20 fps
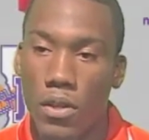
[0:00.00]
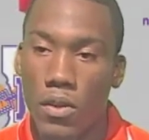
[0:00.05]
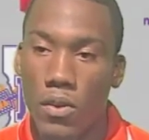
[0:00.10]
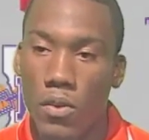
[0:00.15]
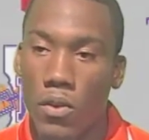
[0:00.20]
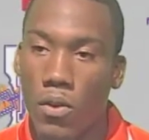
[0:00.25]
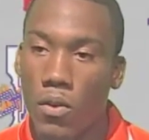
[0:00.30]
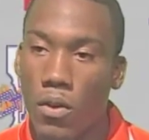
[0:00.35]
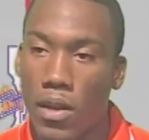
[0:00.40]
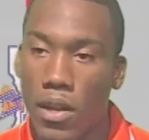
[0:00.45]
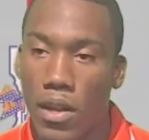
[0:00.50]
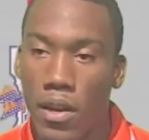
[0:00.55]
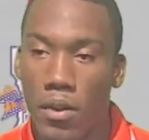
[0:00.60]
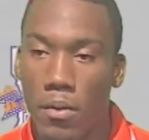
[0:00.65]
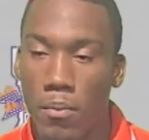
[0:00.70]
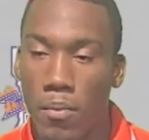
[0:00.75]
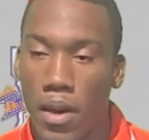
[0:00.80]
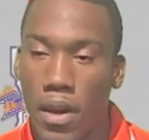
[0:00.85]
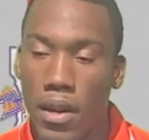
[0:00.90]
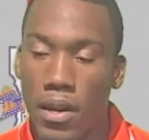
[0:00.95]
You know, don't let
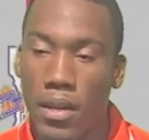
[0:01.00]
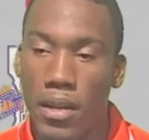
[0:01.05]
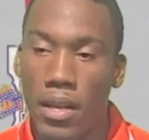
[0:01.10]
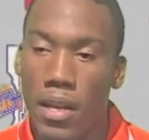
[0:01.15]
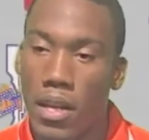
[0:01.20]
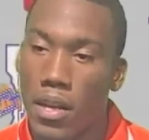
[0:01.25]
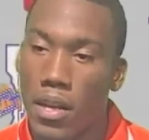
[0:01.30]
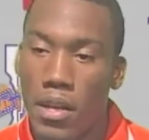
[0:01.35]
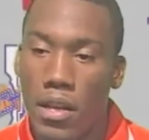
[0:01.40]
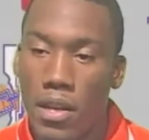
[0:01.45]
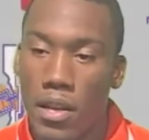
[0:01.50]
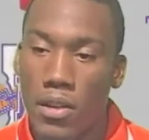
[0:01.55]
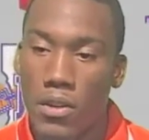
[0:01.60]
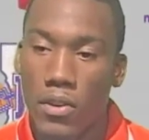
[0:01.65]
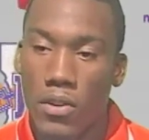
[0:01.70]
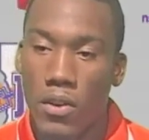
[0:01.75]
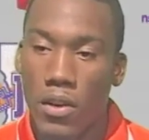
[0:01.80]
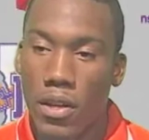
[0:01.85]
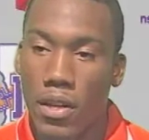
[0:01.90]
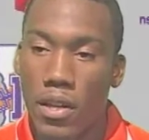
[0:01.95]
everybody, you
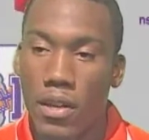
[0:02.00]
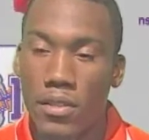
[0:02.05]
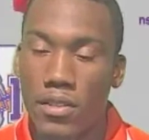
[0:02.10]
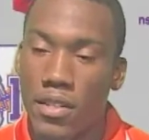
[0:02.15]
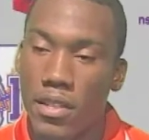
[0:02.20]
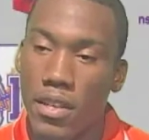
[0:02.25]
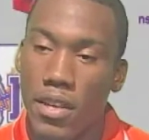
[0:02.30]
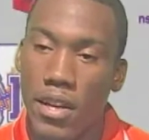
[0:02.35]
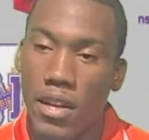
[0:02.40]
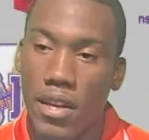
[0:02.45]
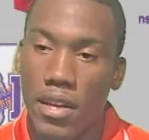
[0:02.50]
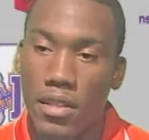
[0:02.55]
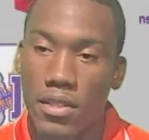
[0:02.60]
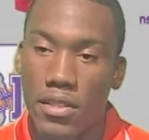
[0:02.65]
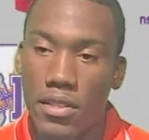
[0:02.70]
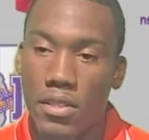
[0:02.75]
know, get into your head.